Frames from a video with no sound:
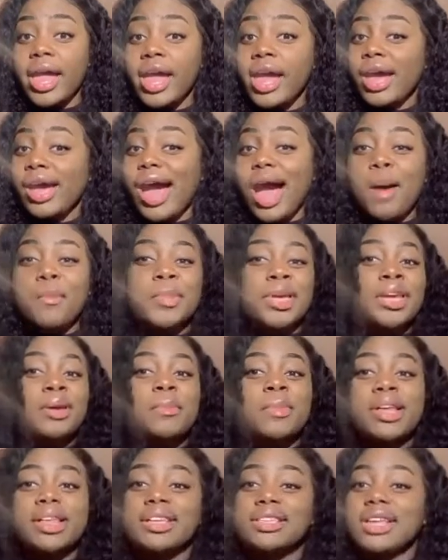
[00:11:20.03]
I'm
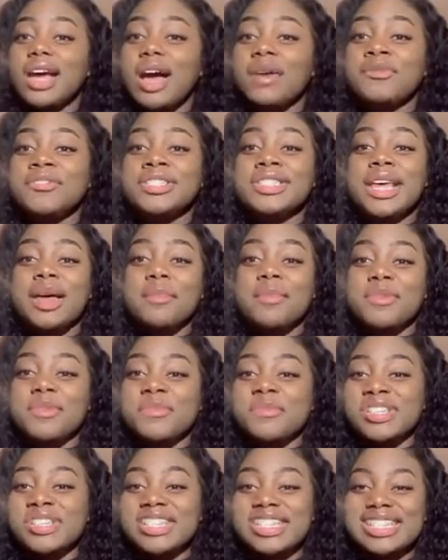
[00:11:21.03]
emailing the Office of
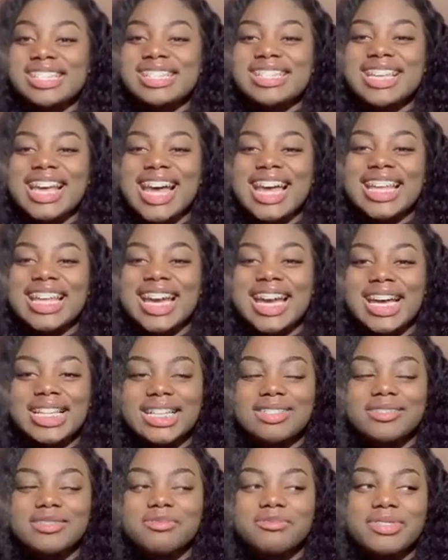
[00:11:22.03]
Admissions at like
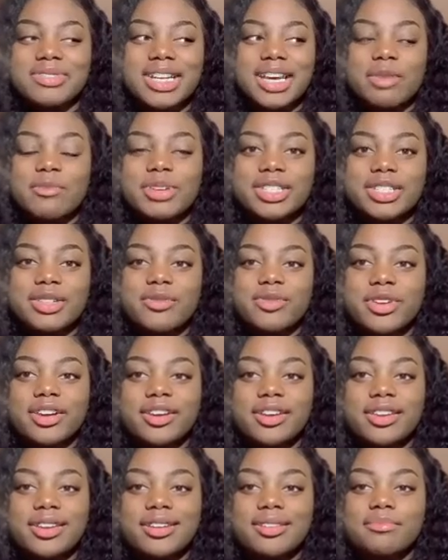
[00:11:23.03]
11 p.m. as if they're
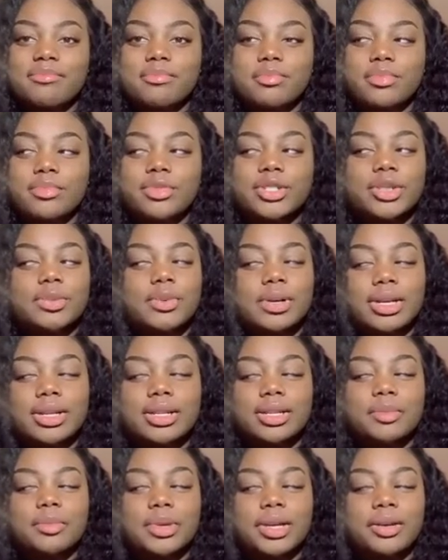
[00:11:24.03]
gonna respond
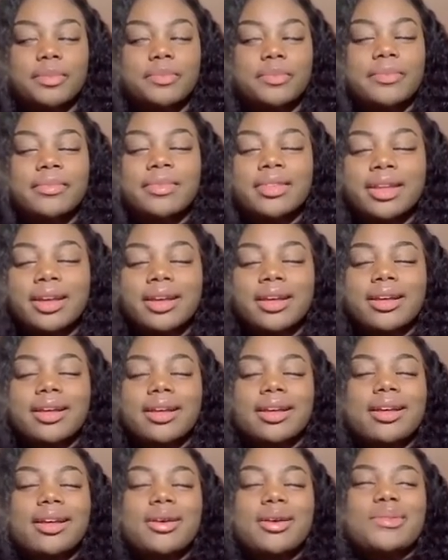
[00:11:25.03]
to me,
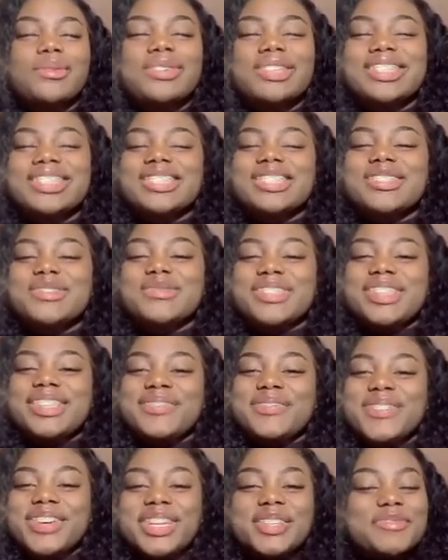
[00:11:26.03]
which is really
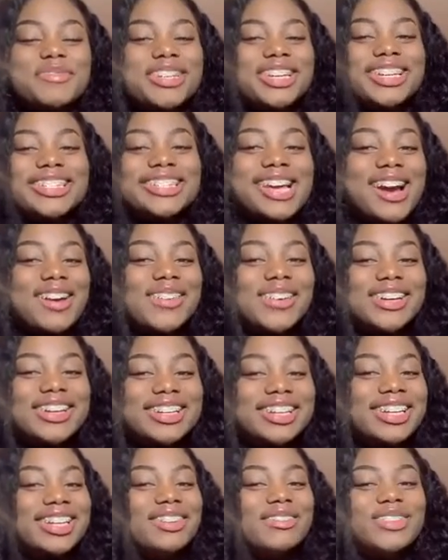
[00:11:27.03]
funny because
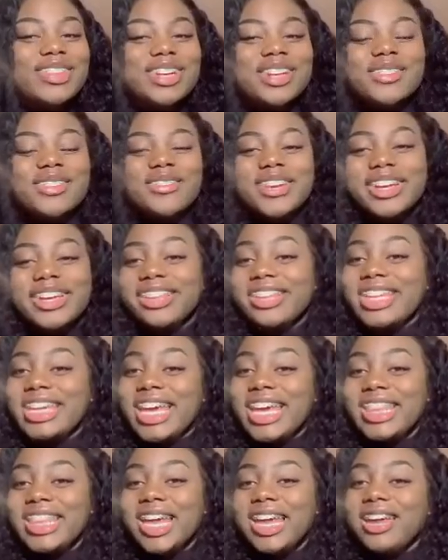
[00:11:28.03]
Howard, even on a regular day,
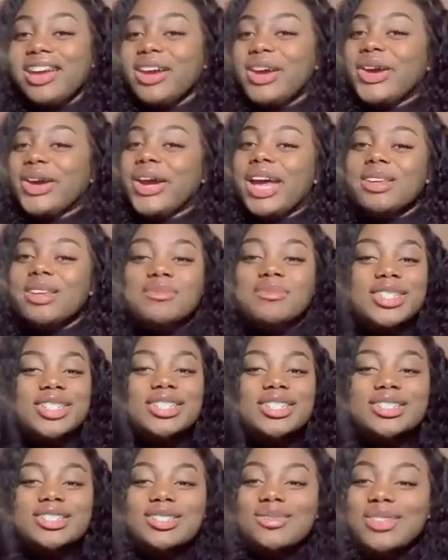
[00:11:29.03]
their
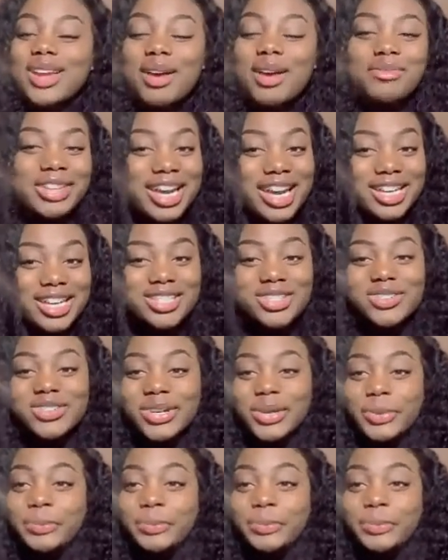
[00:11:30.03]
admissions do not be answering.